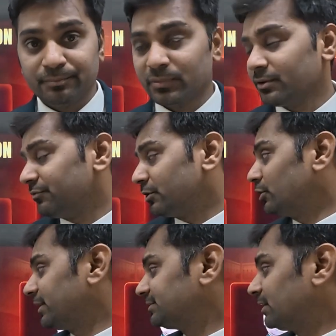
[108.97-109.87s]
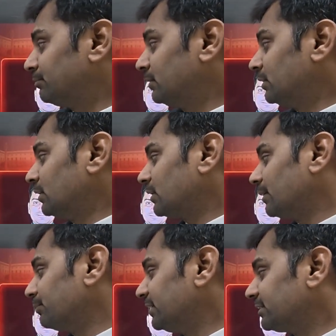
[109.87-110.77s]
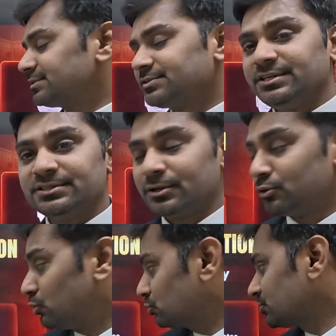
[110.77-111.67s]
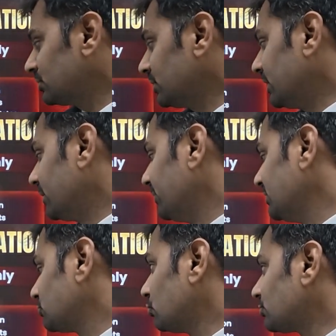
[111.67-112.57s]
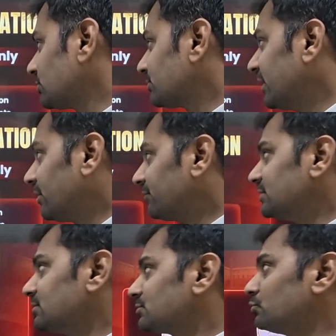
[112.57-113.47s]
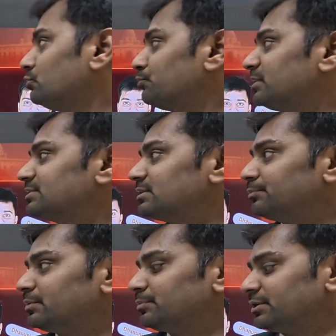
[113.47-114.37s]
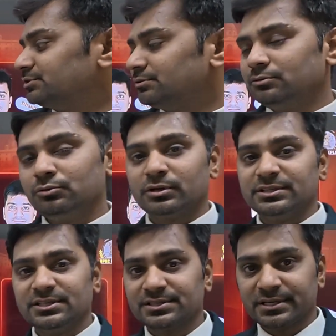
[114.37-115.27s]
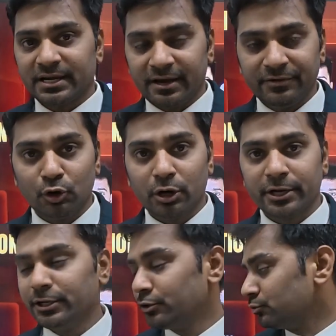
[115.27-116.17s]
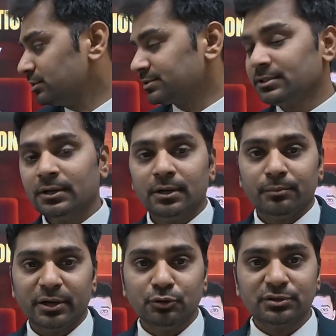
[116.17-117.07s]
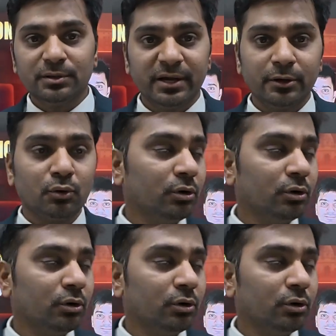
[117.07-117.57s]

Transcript: for your exam, complete test series and notes, and mains courses by officers. So UPSC preparation, you can just have a login into this by using my code